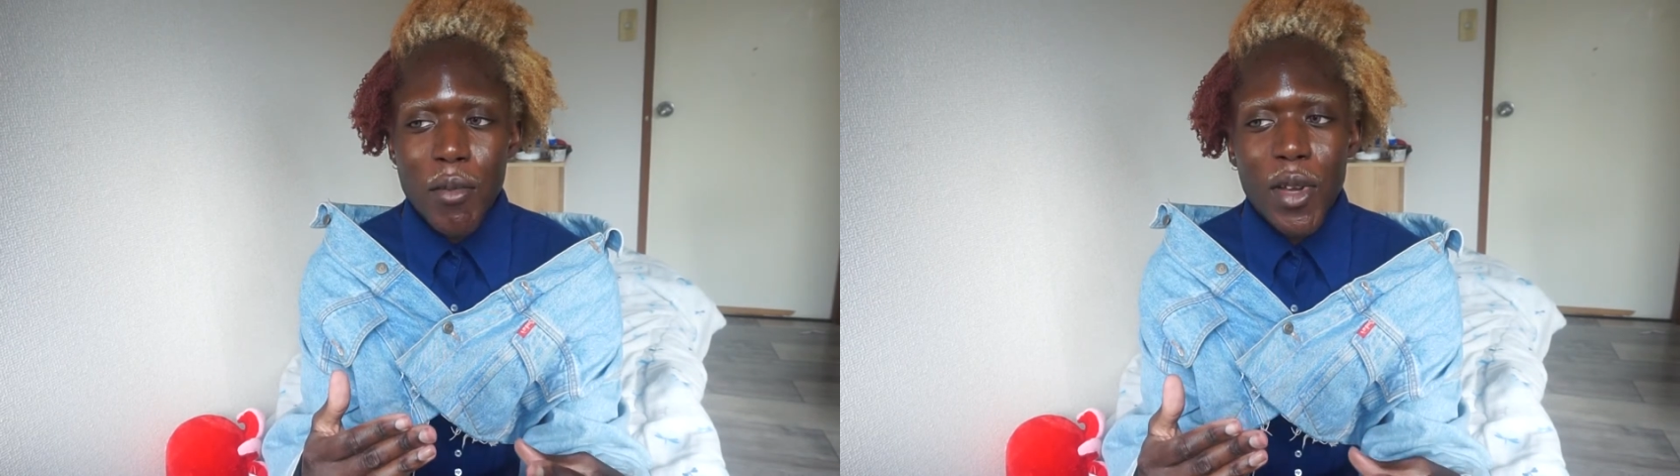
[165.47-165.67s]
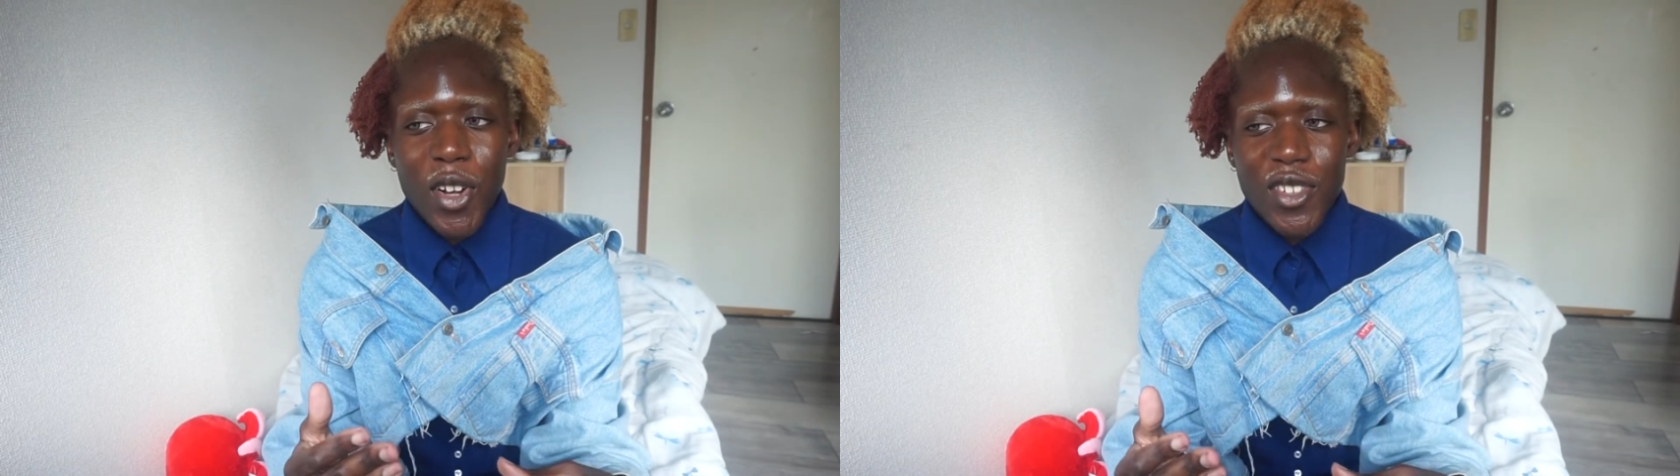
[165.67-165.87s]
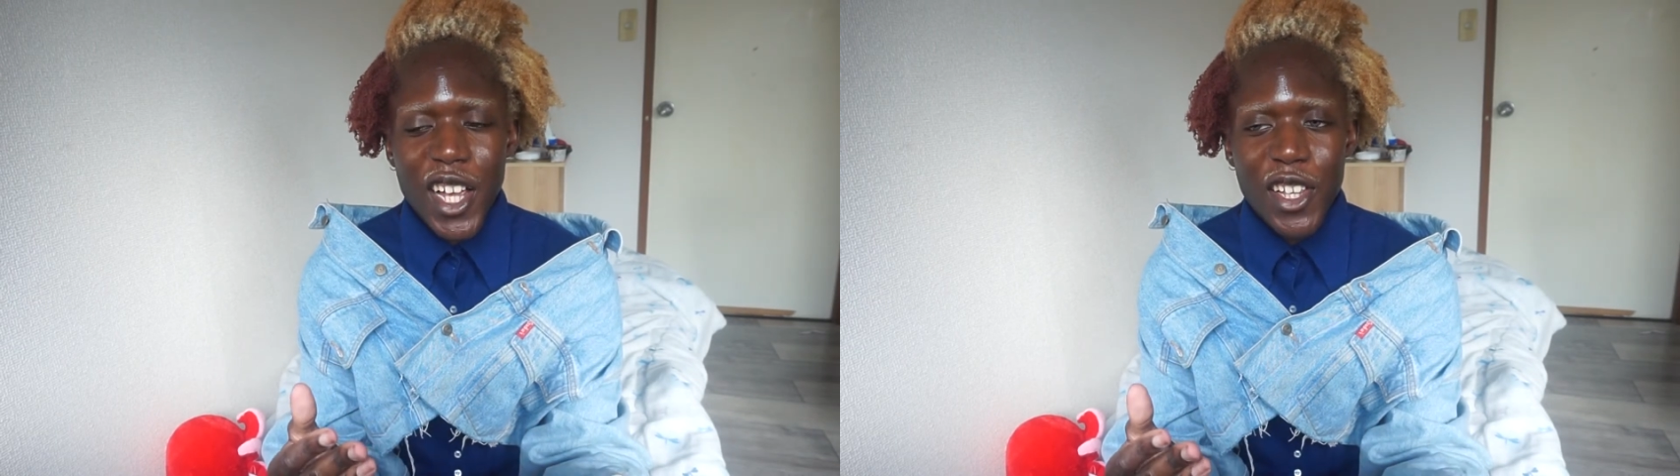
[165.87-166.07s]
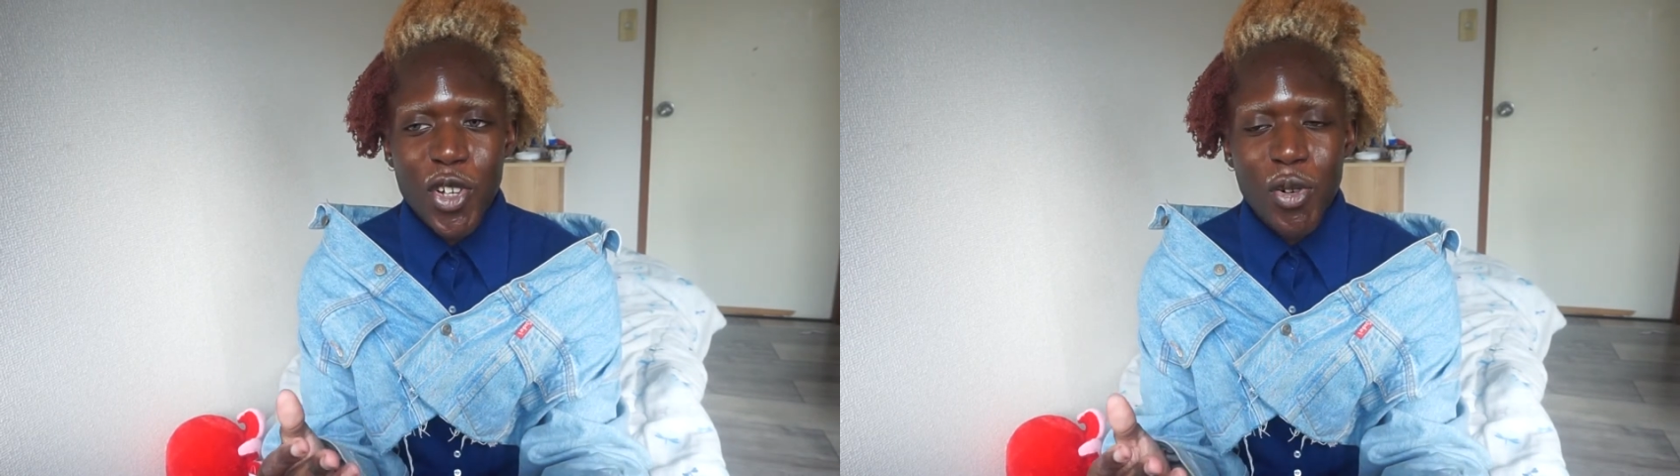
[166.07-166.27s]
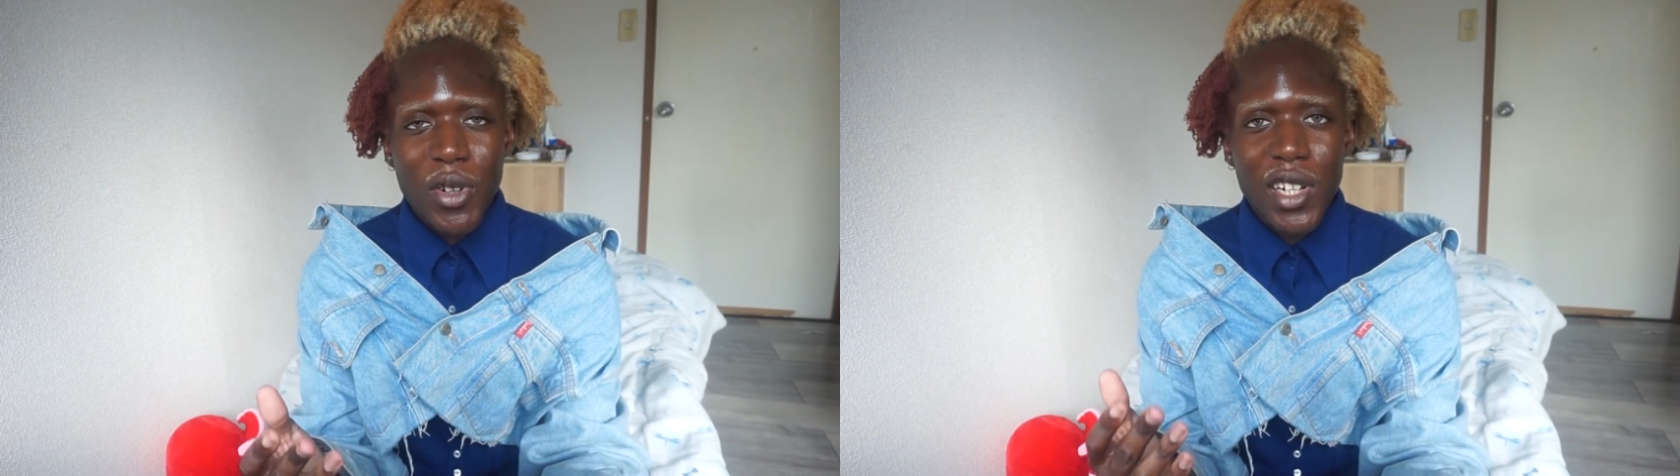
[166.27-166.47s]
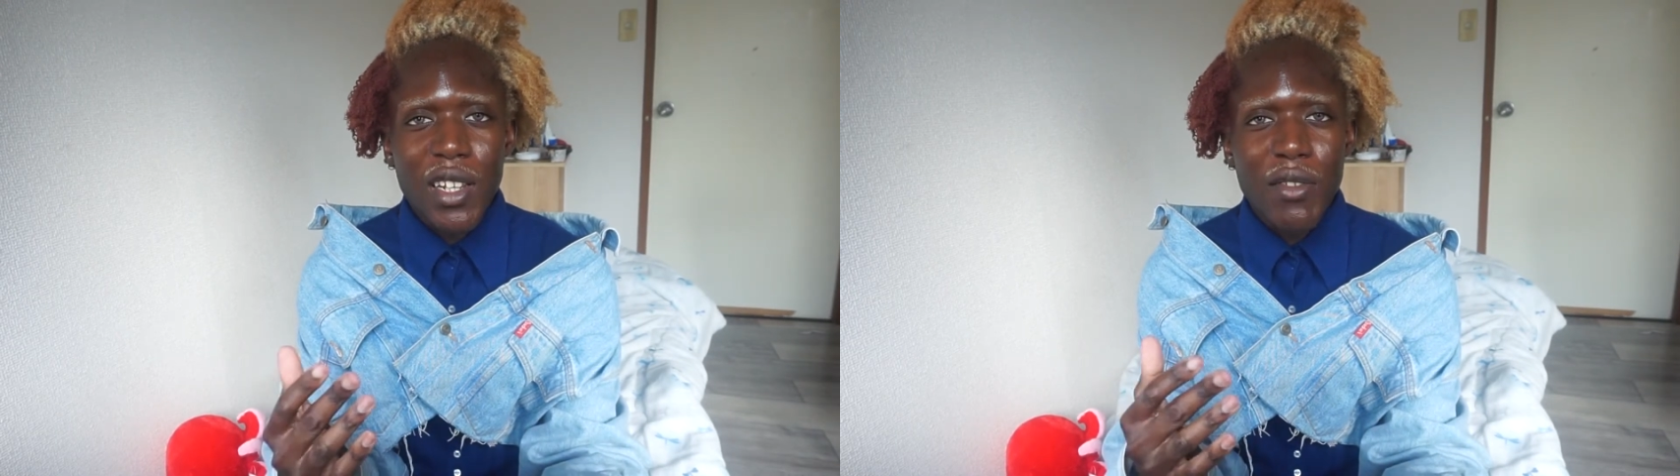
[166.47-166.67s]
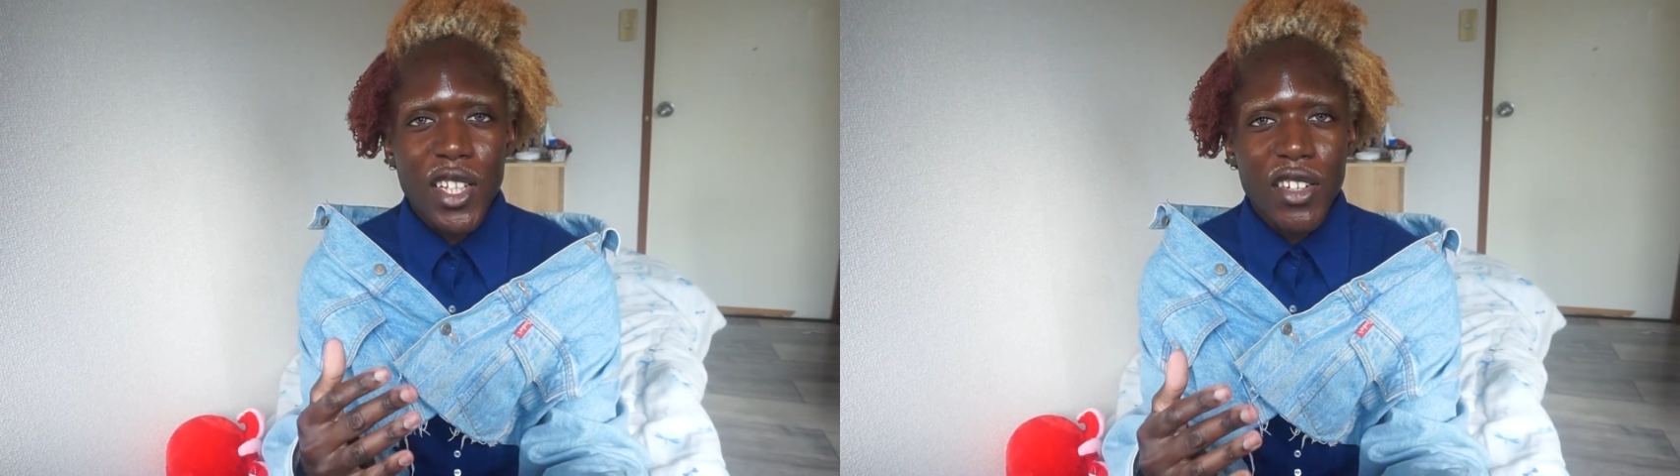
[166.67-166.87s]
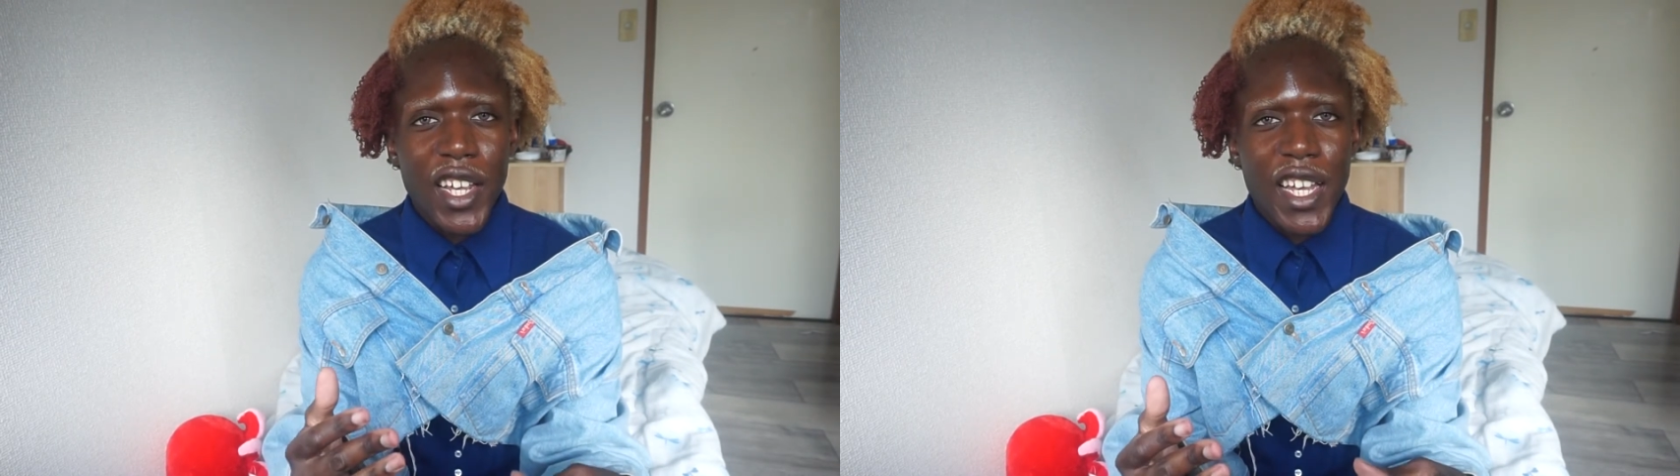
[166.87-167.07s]
because I know we're living
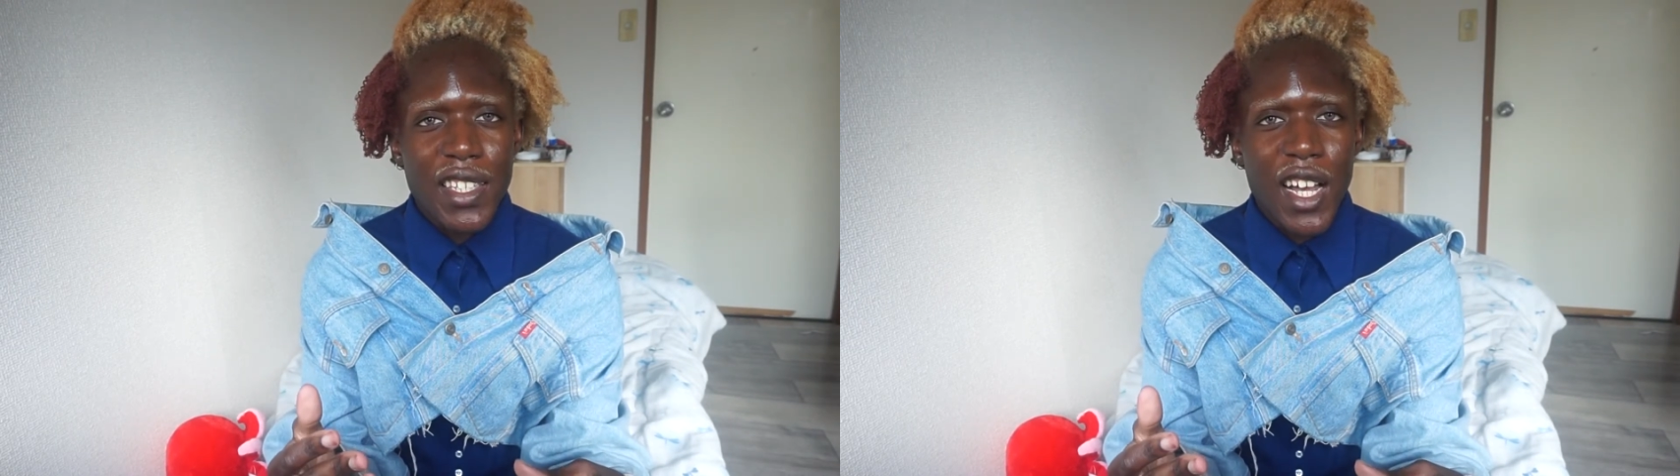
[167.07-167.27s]
in a guest